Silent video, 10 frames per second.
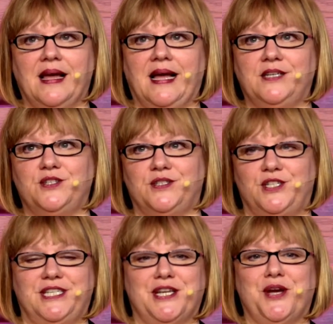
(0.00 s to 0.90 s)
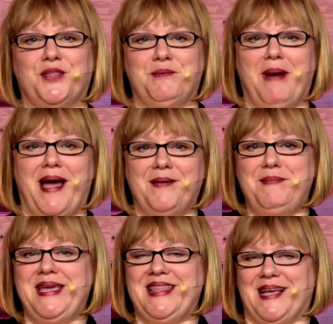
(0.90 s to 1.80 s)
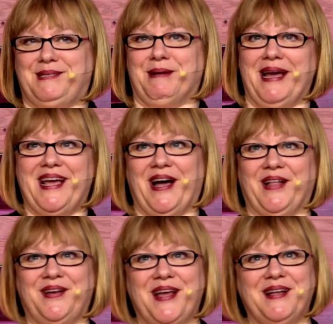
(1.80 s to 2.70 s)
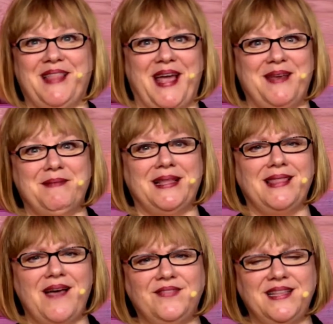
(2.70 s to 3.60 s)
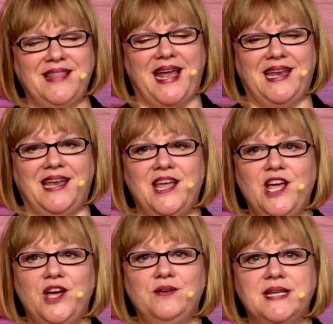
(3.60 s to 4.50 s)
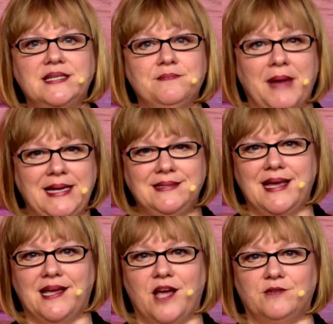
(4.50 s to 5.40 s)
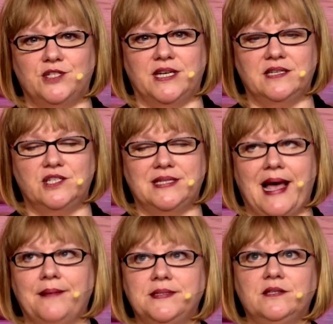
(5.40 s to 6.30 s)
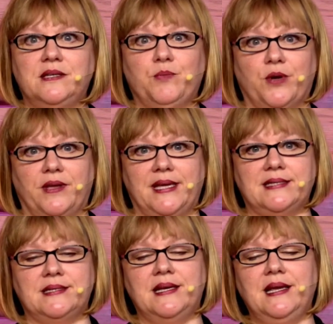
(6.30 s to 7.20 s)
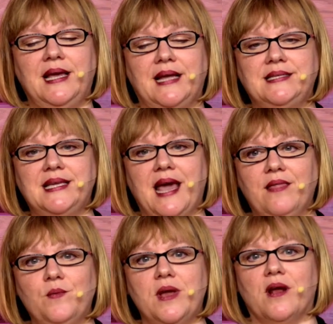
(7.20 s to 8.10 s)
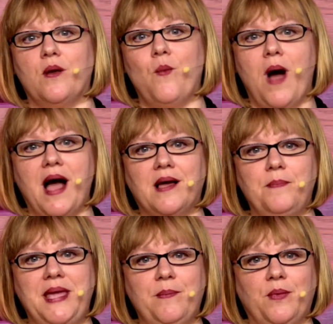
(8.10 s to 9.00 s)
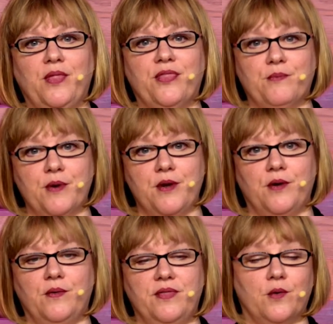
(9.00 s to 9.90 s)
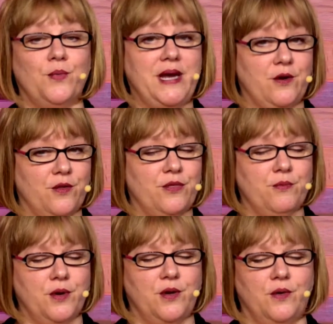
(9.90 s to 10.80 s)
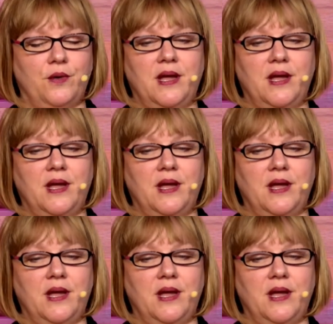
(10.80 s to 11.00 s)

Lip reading: She's younger than me, that's why I call her young lady, but a lovely lady who does mindset coaching. She's absolutely brilliant. And together we are going to walk people through, the reader through,